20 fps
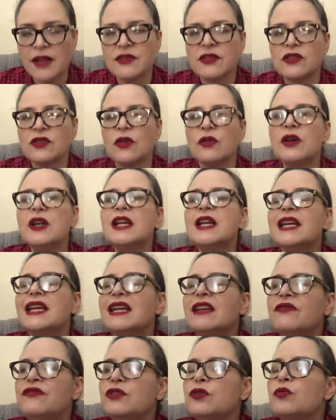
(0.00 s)
So
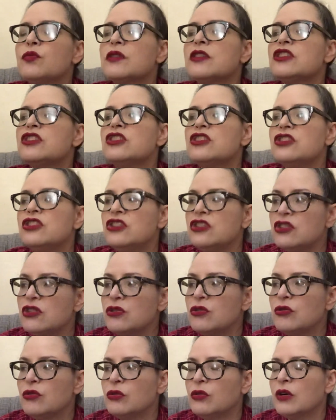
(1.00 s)
if you were to
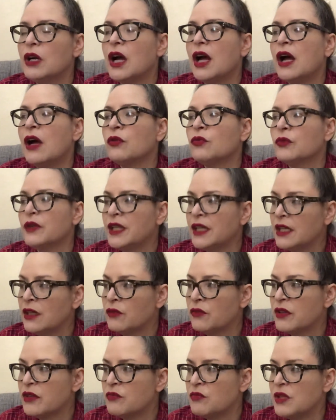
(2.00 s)
do a reading
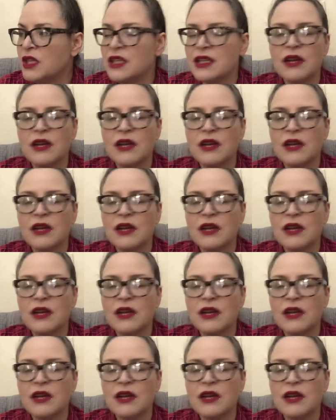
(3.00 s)
with me,